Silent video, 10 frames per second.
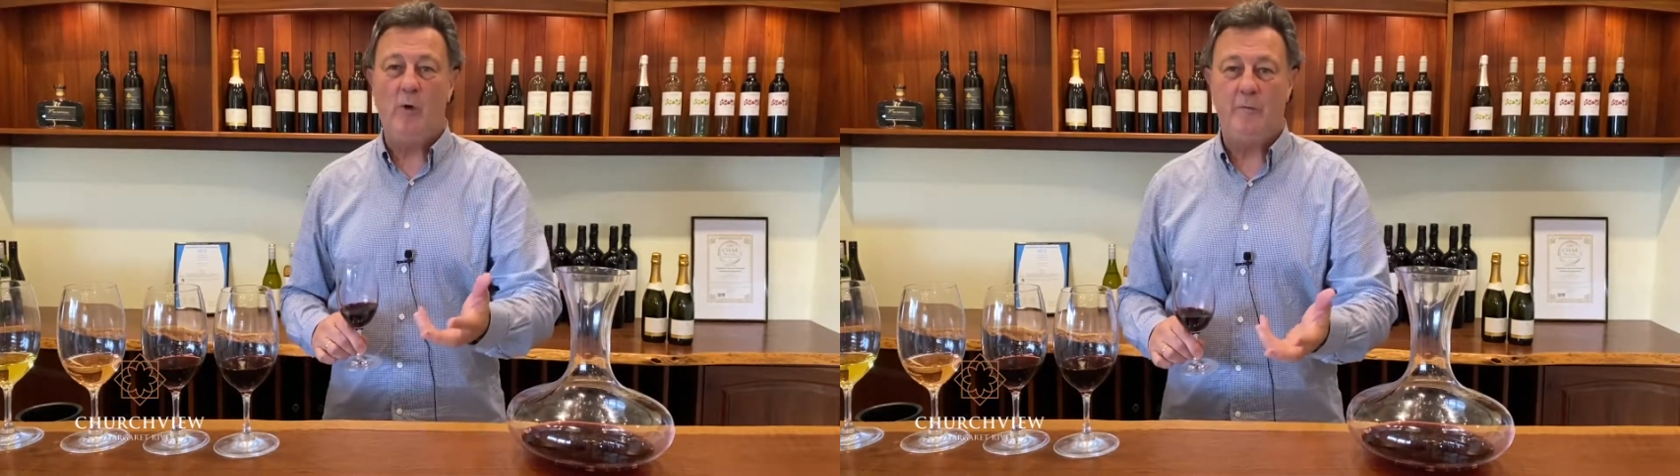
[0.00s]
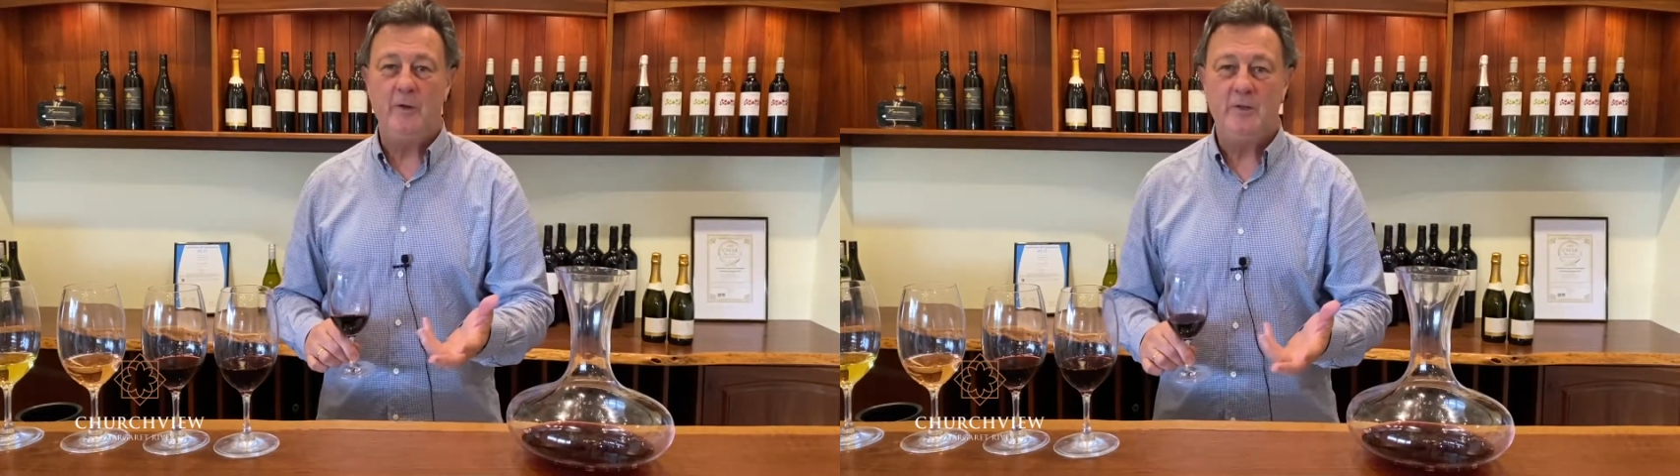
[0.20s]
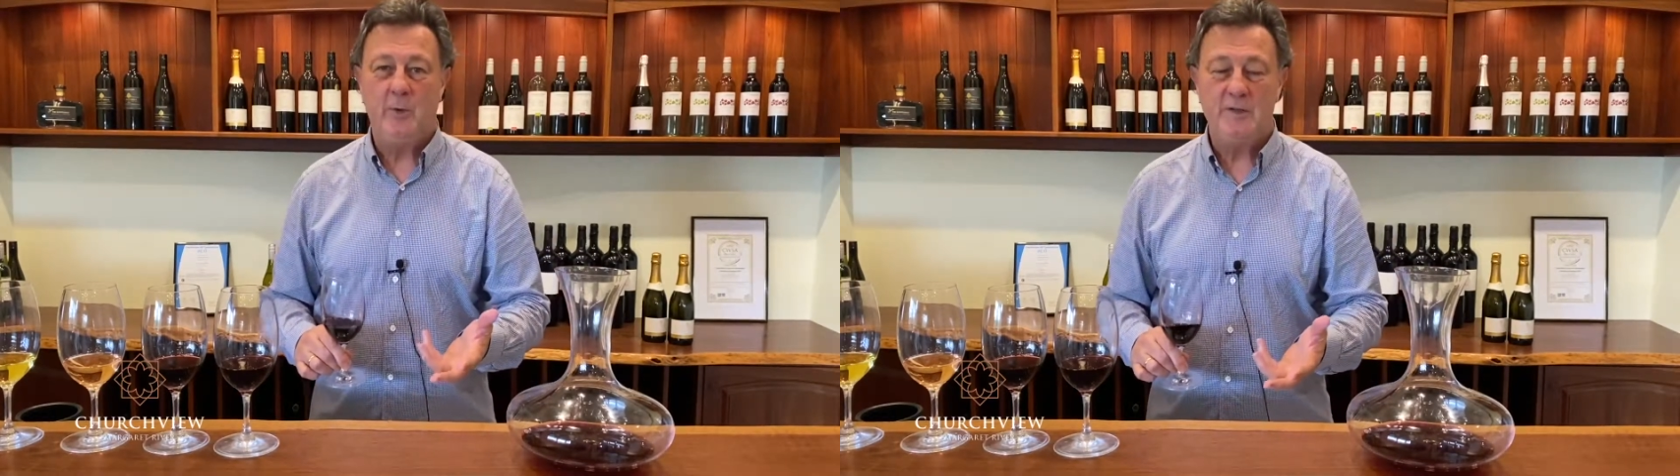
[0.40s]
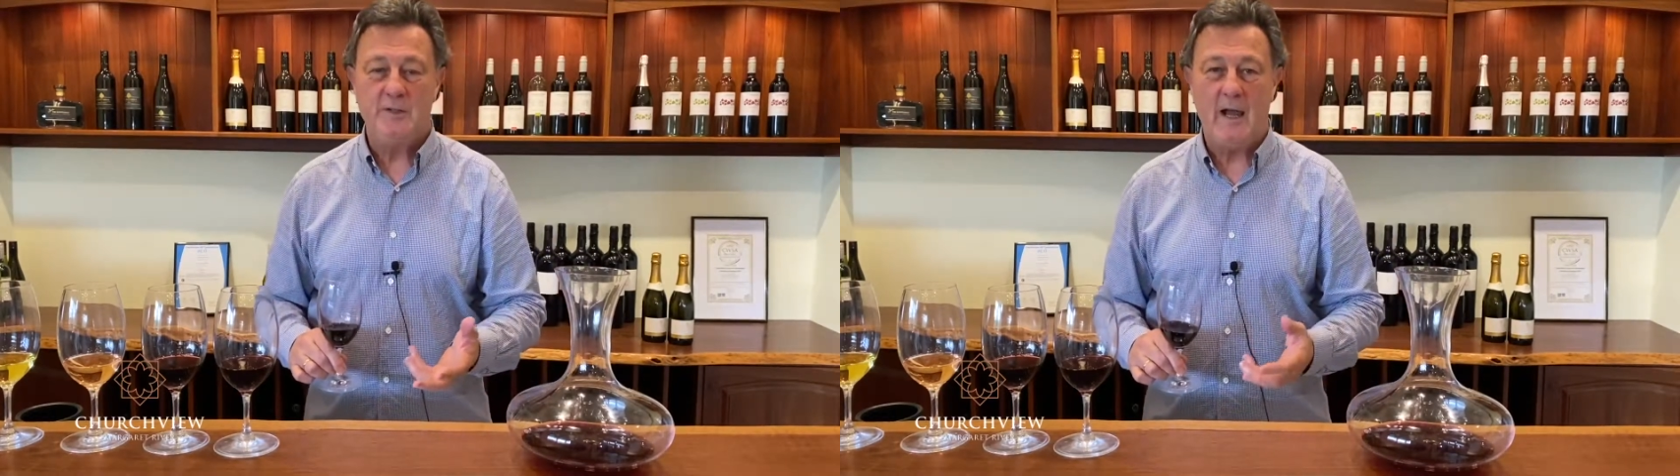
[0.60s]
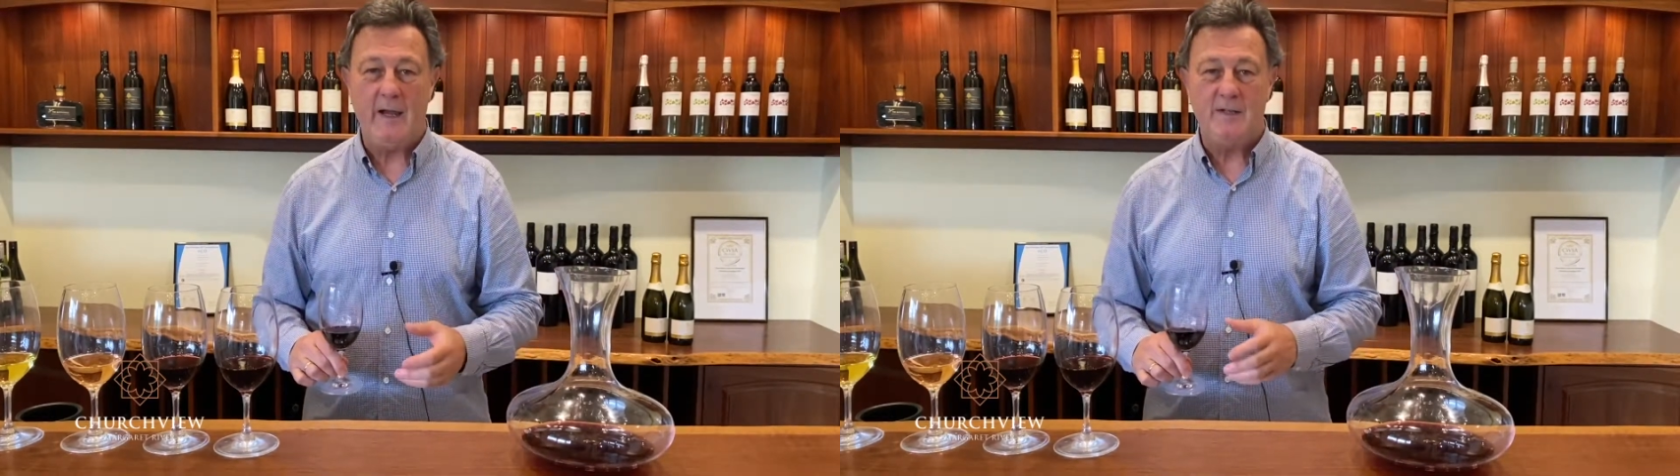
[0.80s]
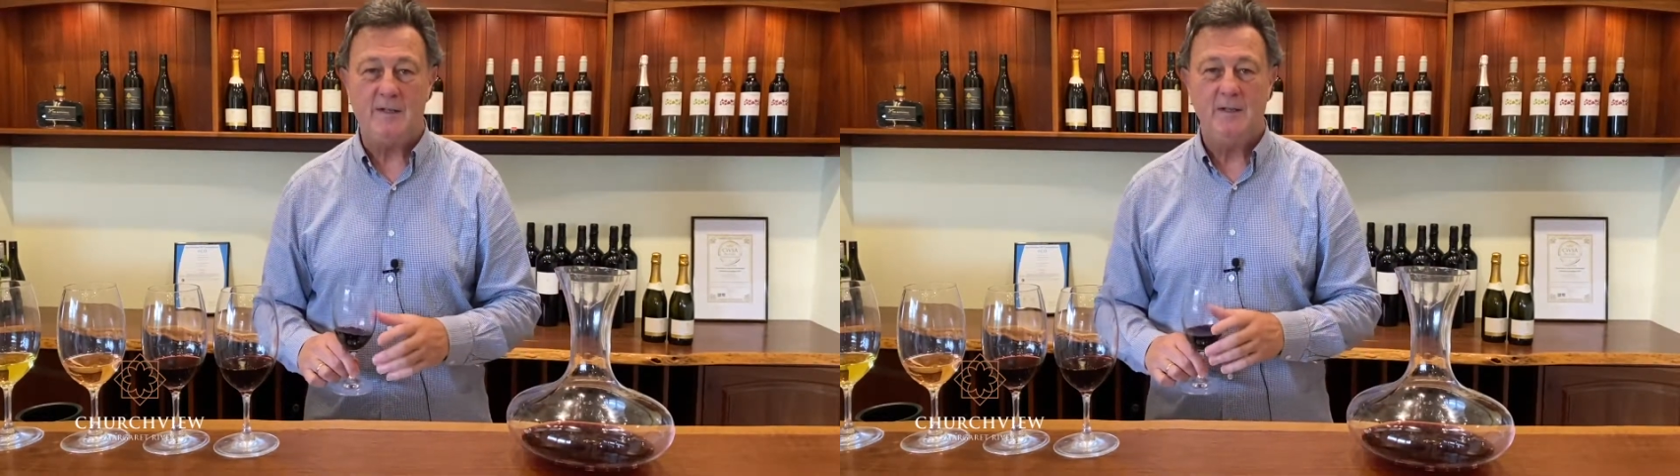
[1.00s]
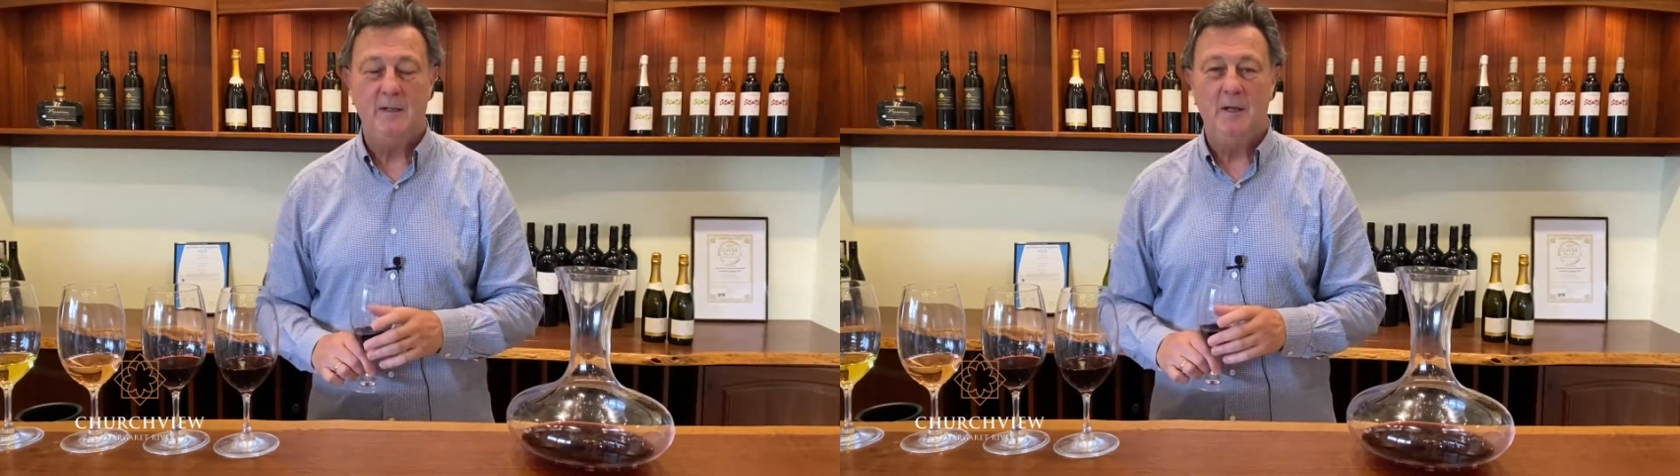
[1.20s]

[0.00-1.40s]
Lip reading: refer to it as taste,